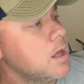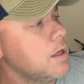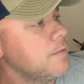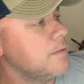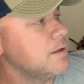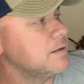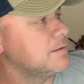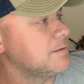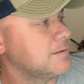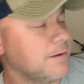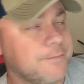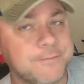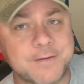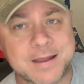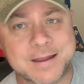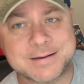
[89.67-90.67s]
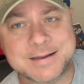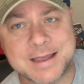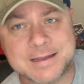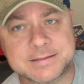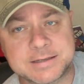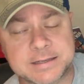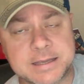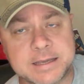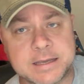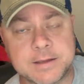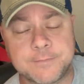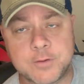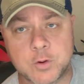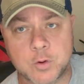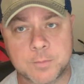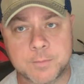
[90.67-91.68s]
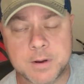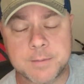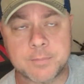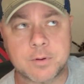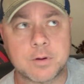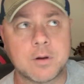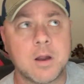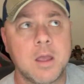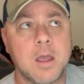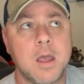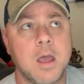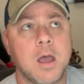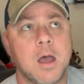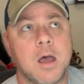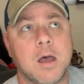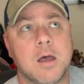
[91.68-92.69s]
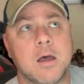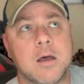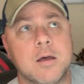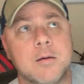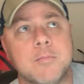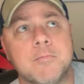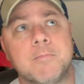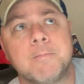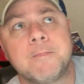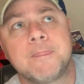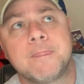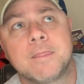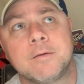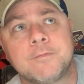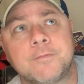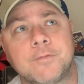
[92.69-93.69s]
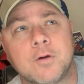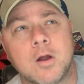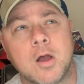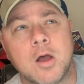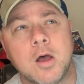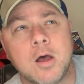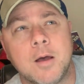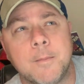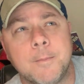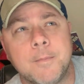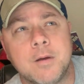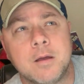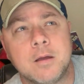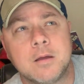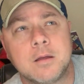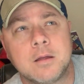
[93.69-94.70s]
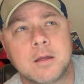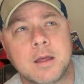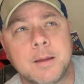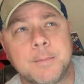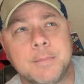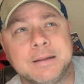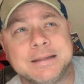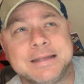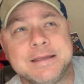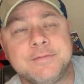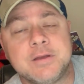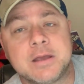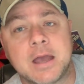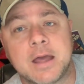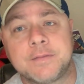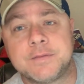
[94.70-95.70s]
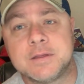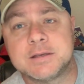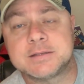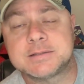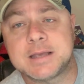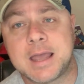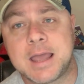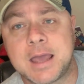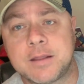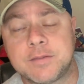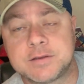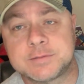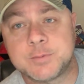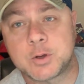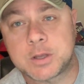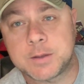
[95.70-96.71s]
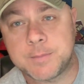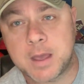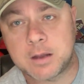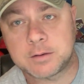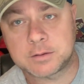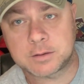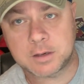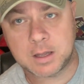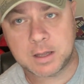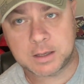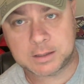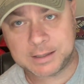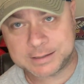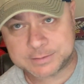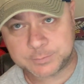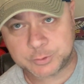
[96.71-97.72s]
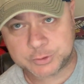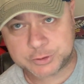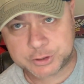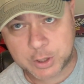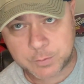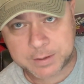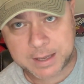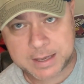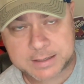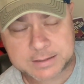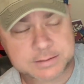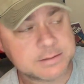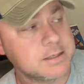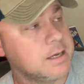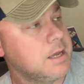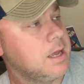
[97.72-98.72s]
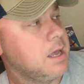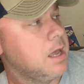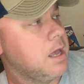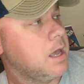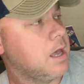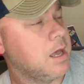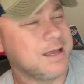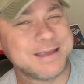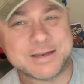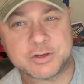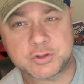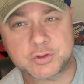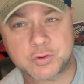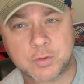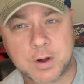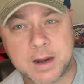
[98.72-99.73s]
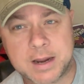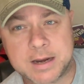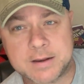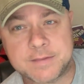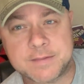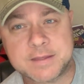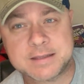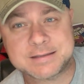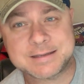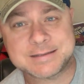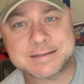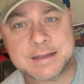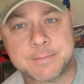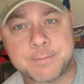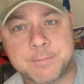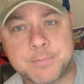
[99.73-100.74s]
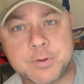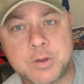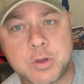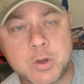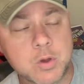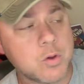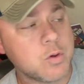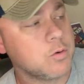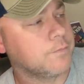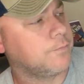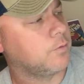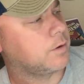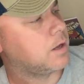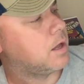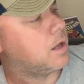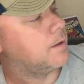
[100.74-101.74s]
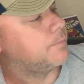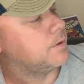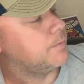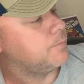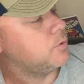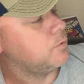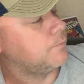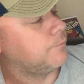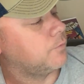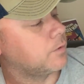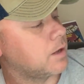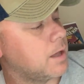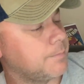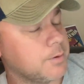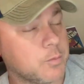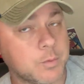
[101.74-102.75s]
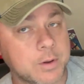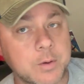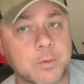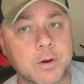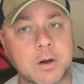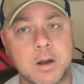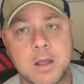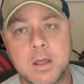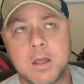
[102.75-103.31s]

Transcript: This is a fantastic key. If you remember from... I believe he got this at the Smoky Mountain Collectible Showcase in trade. This is a beautiful copy, beautiful copy. We were